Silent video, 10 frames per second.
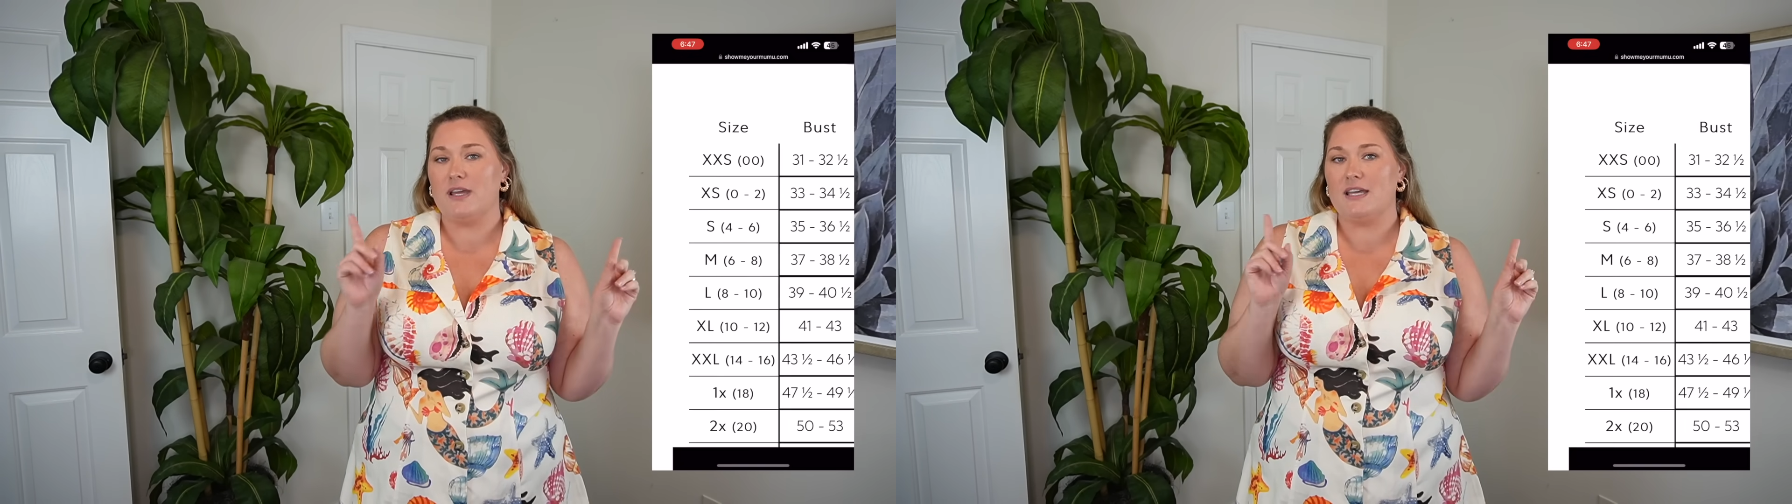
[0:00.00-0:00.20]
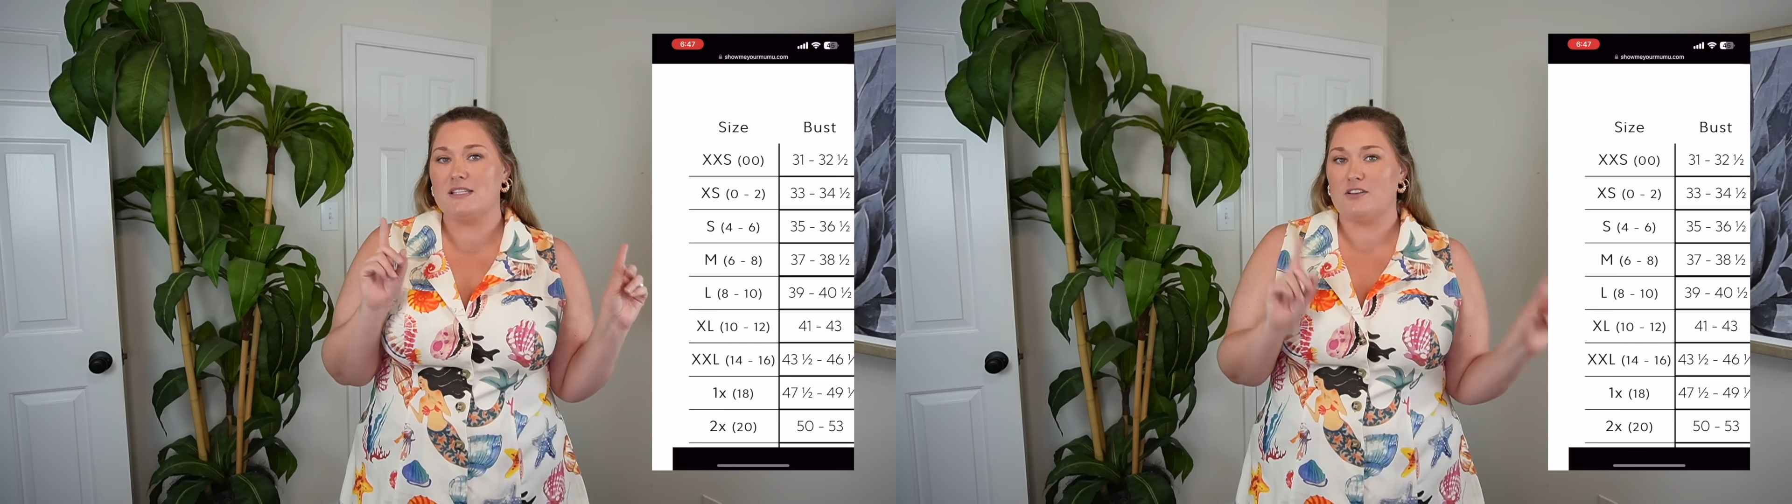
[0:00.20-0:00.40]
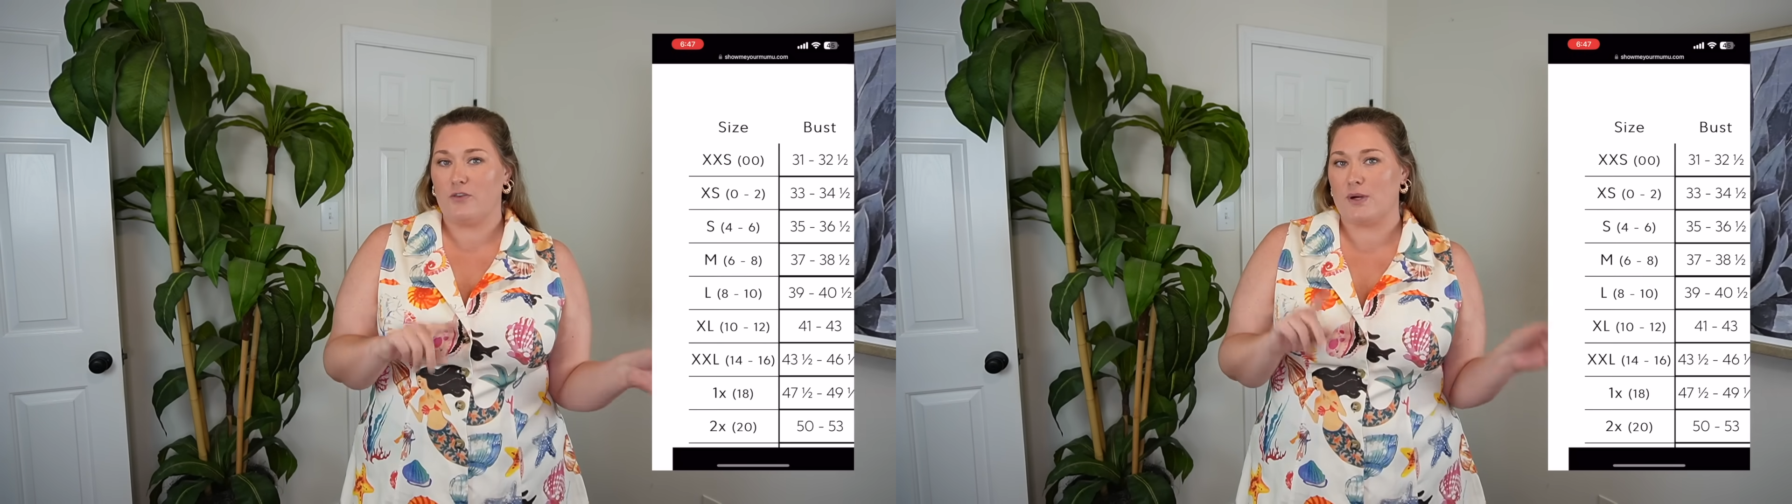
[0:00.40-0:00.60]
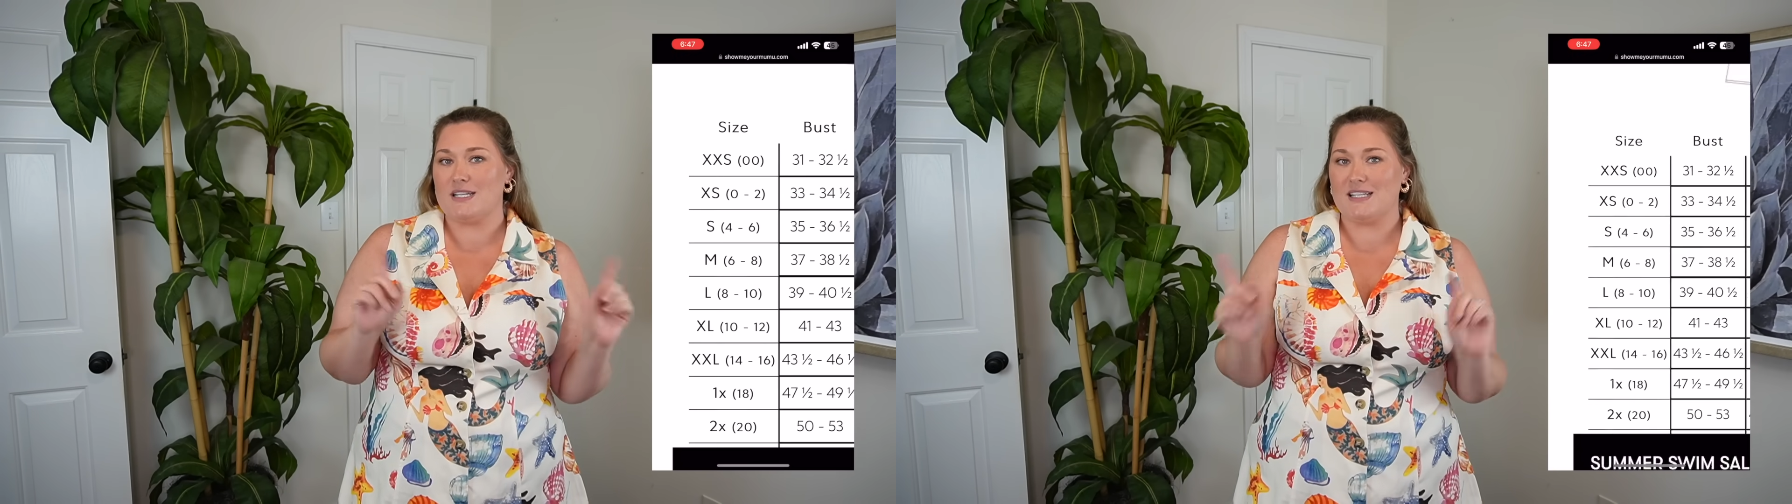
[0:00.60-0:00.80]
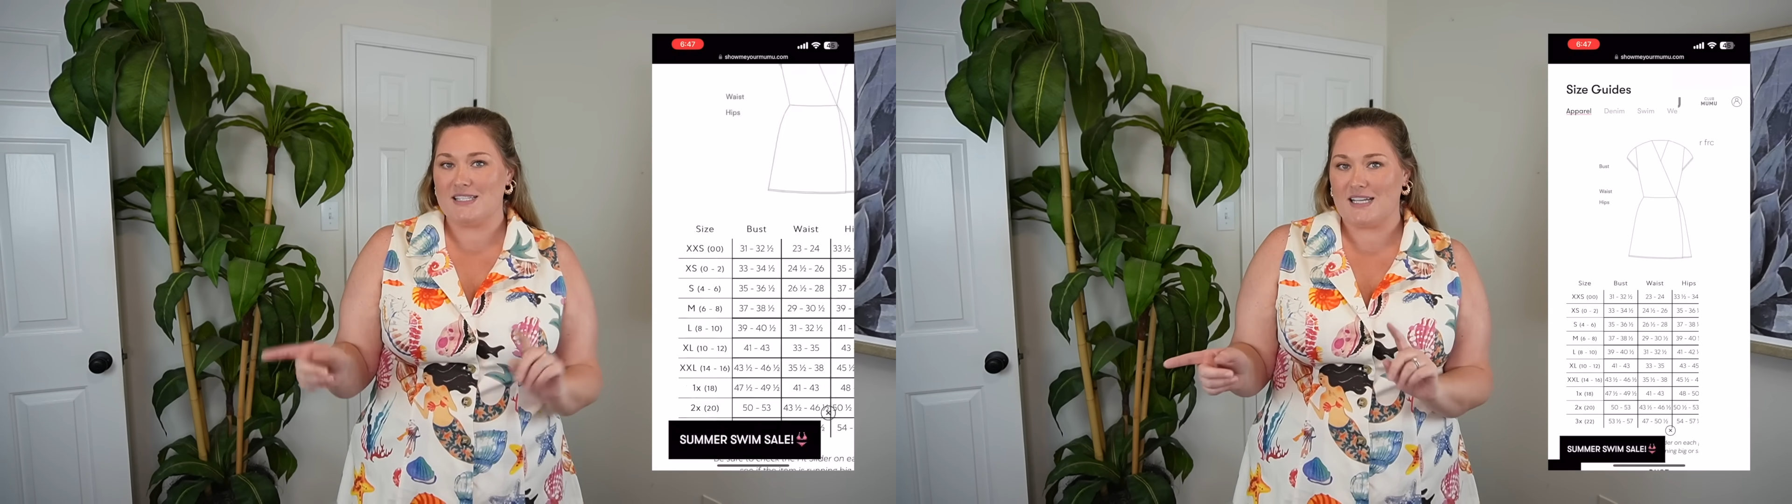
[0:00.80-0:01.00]
is a
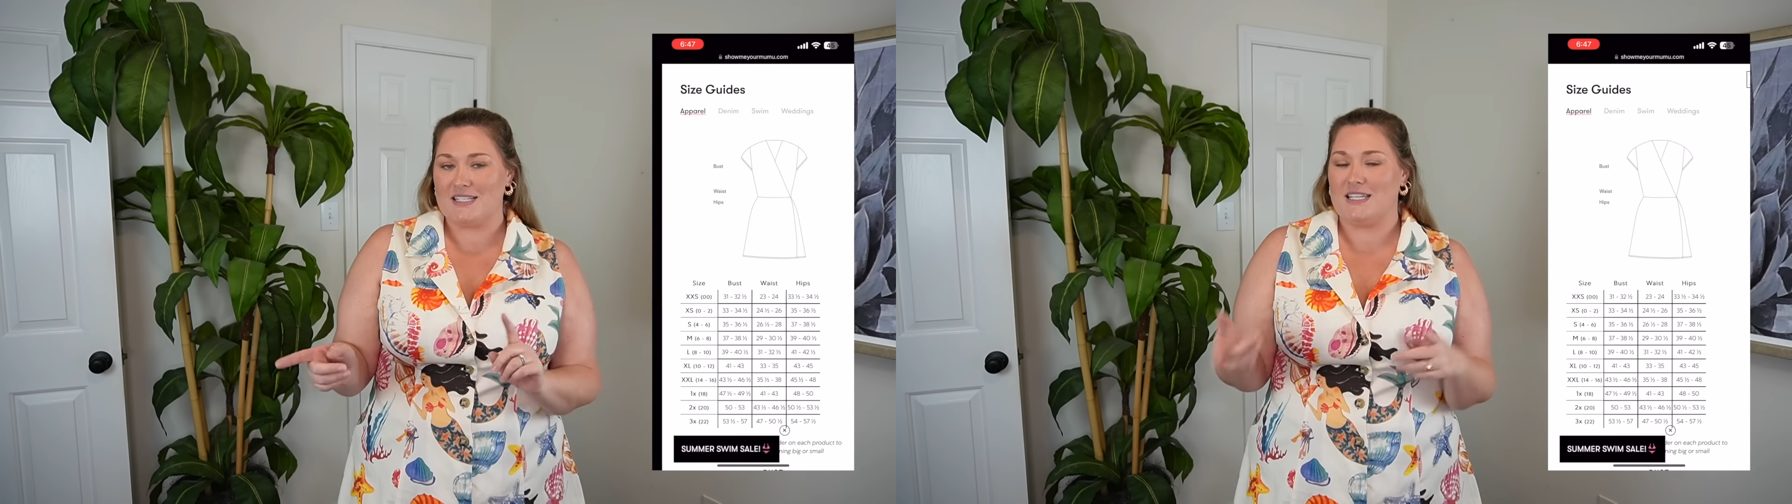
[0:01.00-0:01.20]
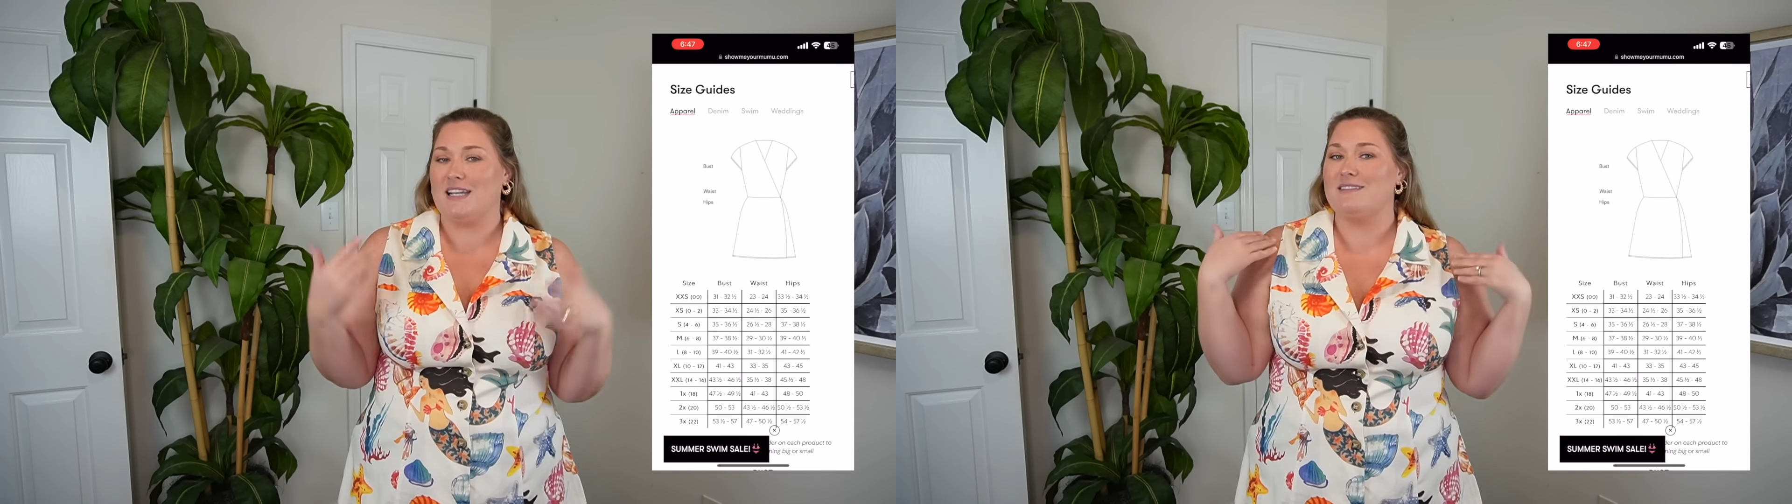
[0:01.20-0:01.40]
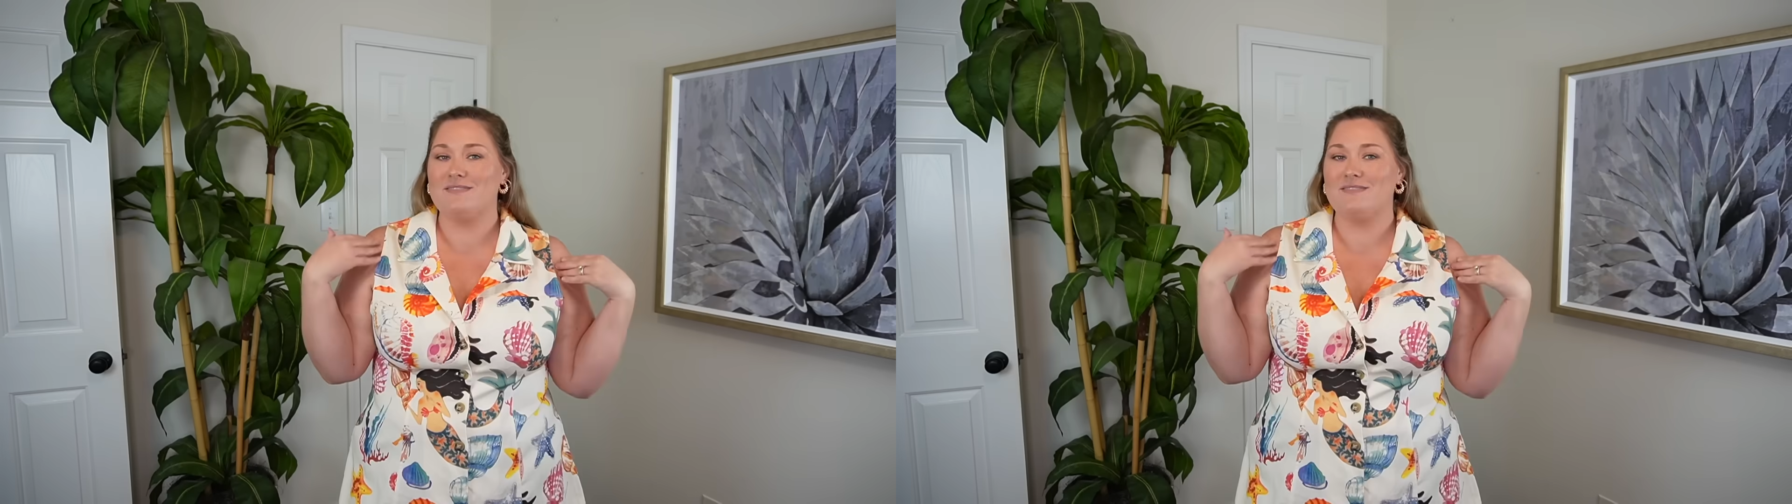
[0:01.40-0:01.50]
14-16.